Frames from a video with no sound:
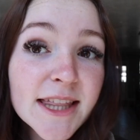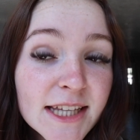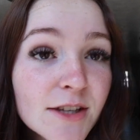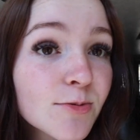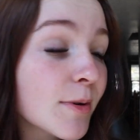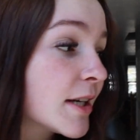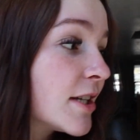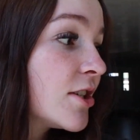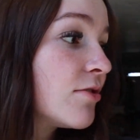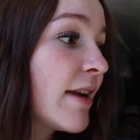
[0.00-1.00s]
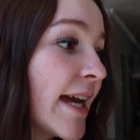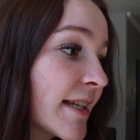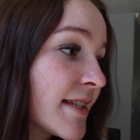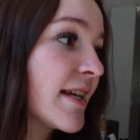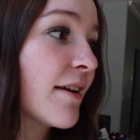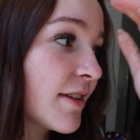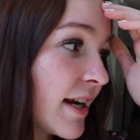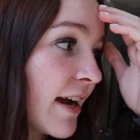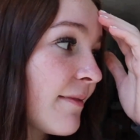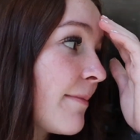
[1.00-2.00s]
I think that's what we're gonna do next. Now that I
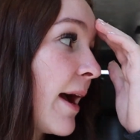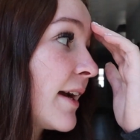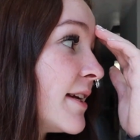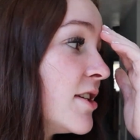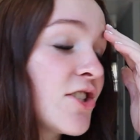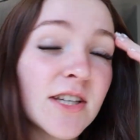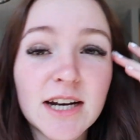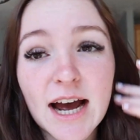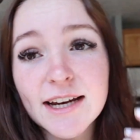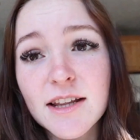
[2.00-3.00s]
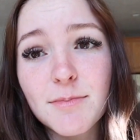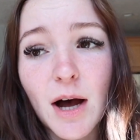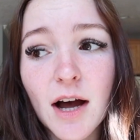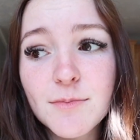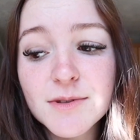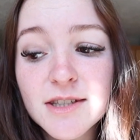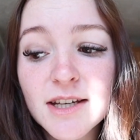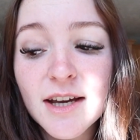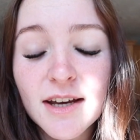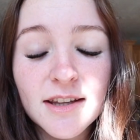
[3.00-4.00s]
have my package, said hi to the pups,
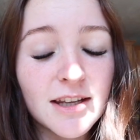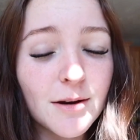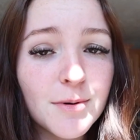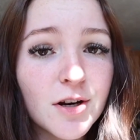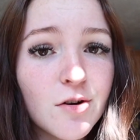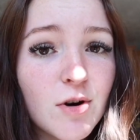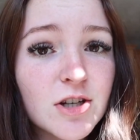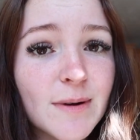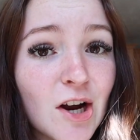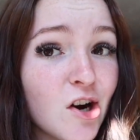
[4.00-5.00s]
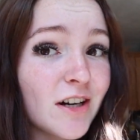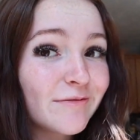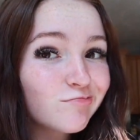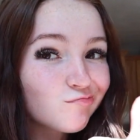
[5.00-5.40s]
I think I'm gonna go wash my car.